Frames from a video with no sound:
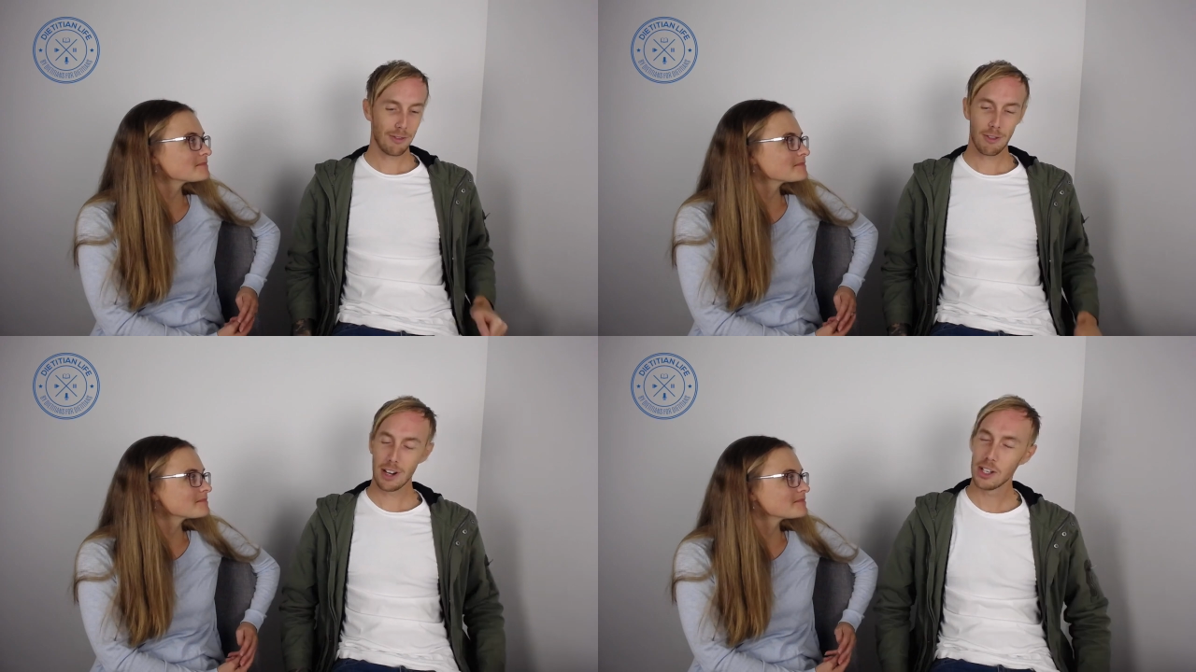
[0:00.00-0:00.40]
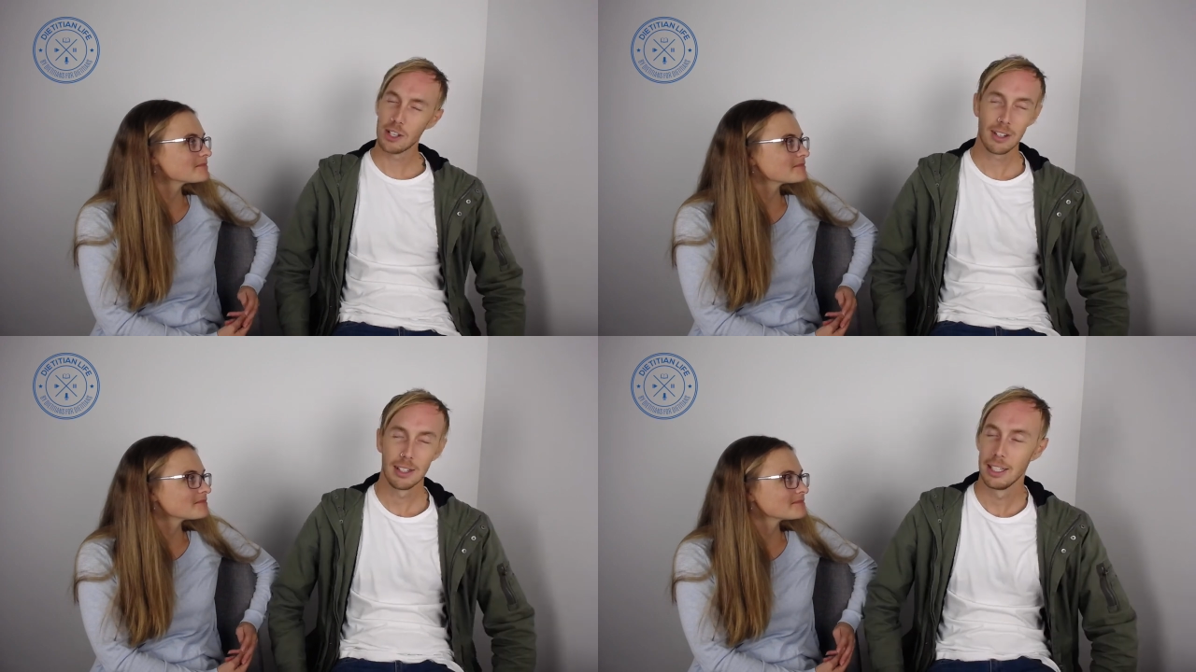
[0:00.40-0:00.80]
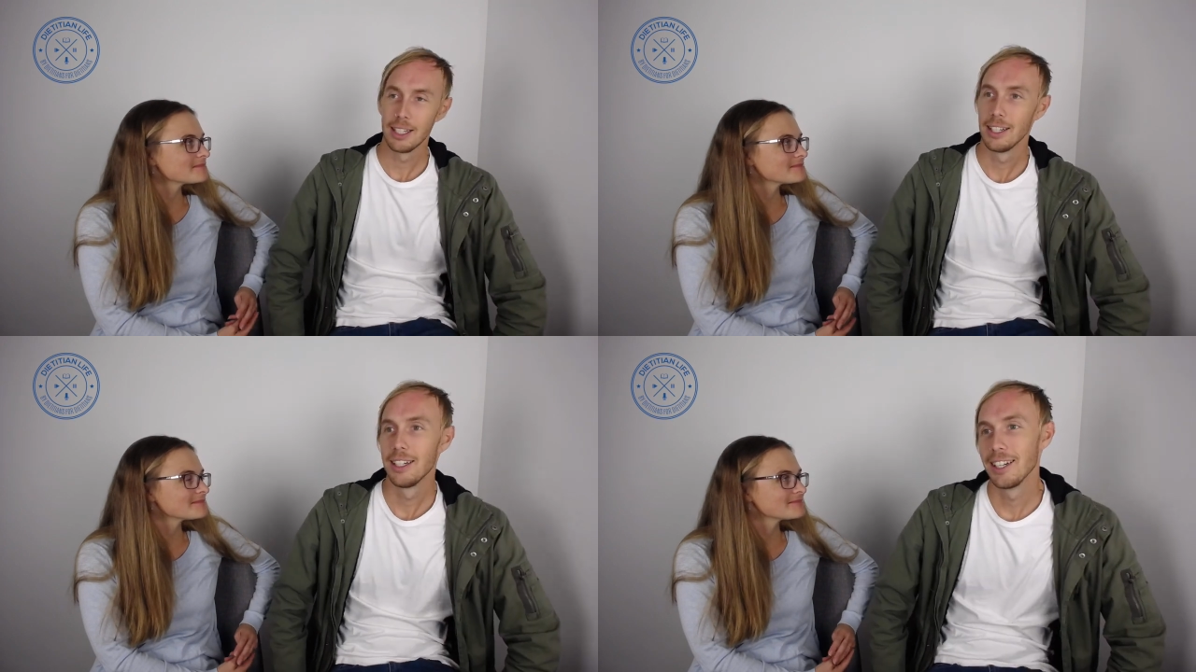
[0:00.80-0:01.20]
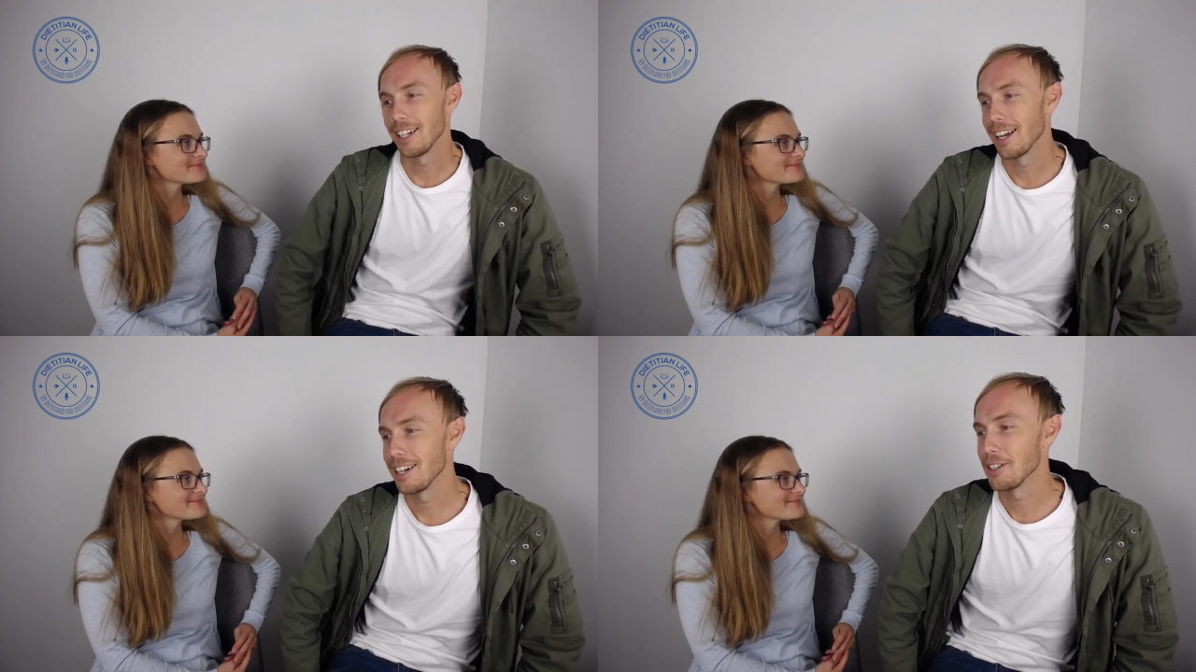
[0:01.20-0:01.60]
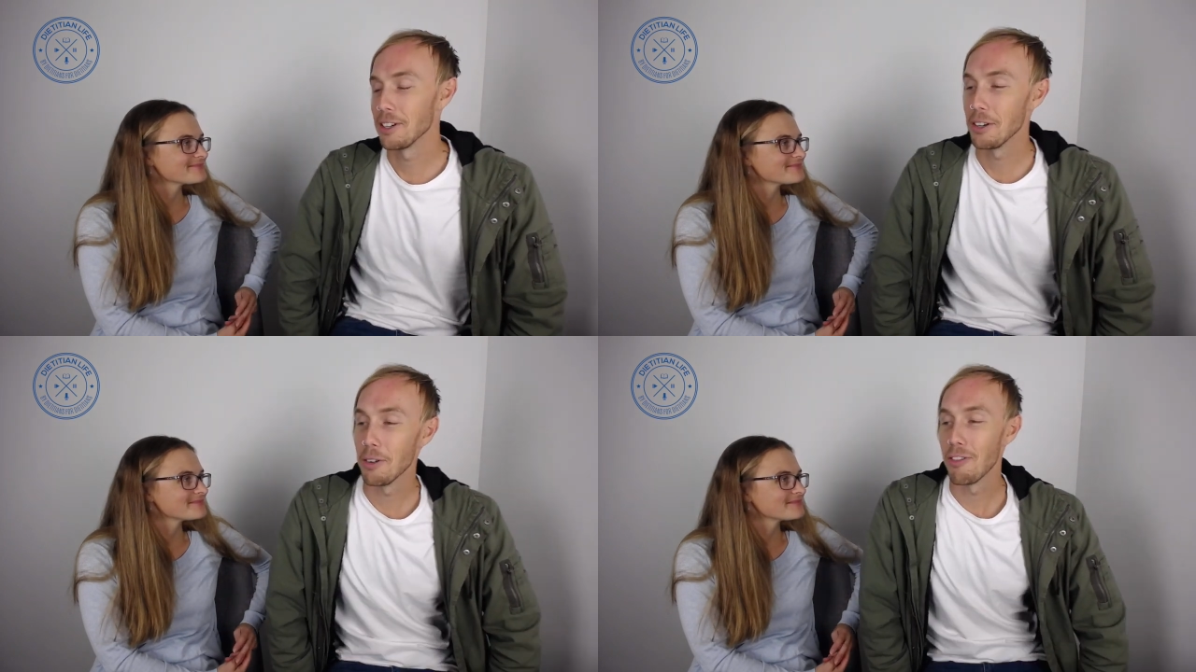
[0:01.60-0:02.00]
Speaker 1: fridge. You don't
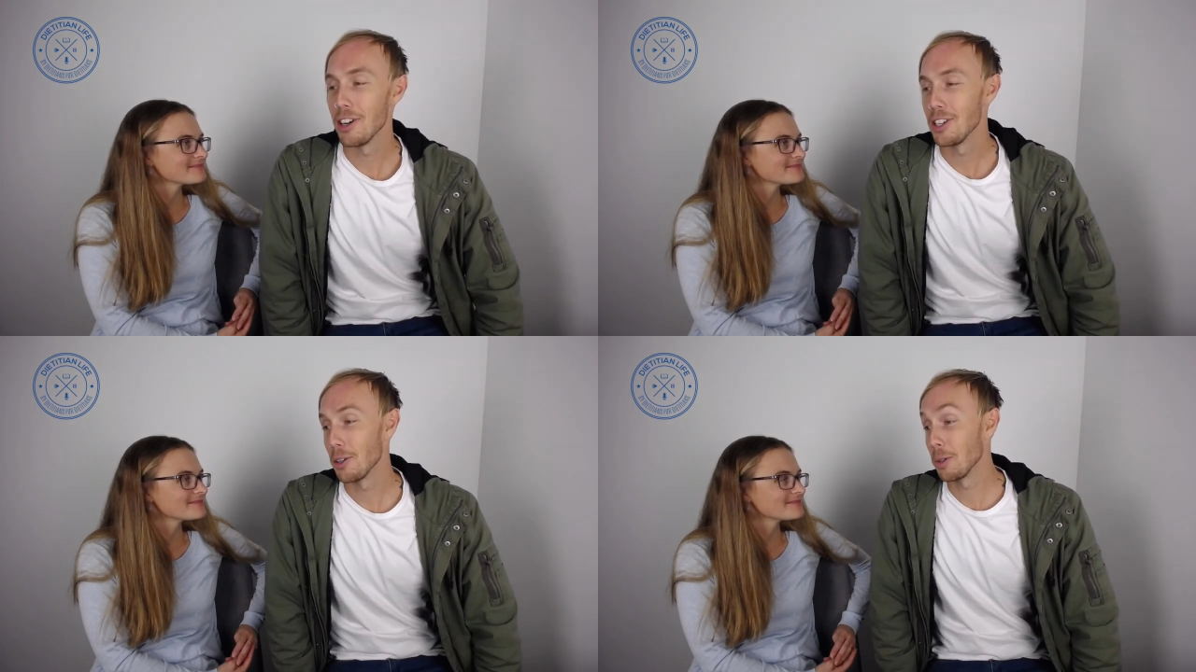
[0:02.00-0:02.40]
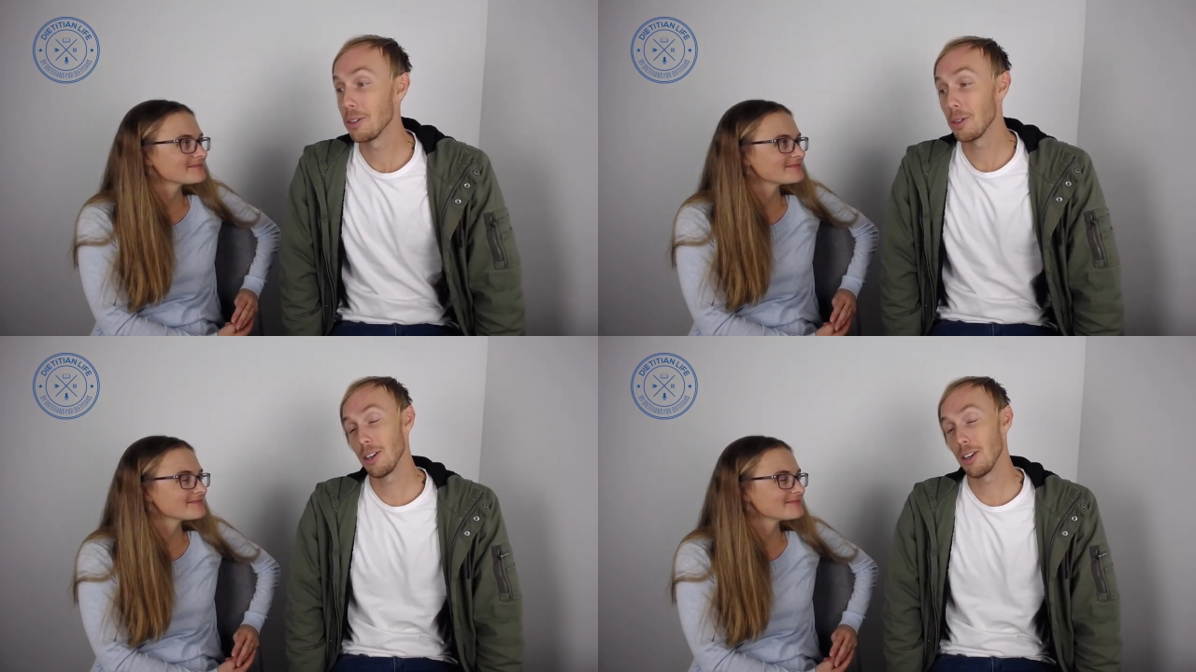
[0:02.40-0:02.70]
do a fridge or